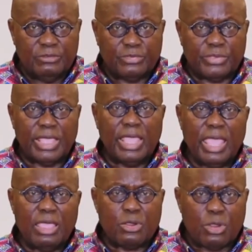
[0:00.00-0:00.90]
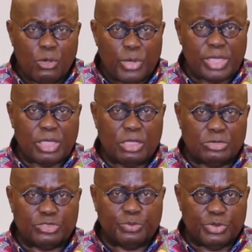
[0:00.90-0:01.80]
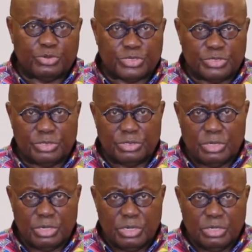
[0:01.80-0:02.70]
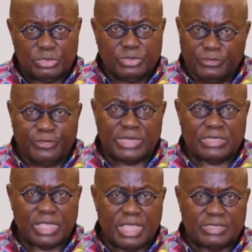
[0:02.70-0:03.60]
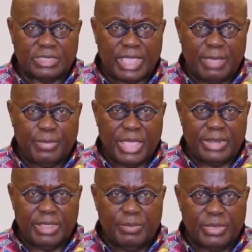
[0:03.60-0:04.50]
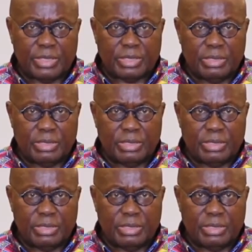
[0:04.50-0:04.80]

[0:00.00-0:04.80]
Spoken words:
for their heroic contribution to the fight against the pandemic.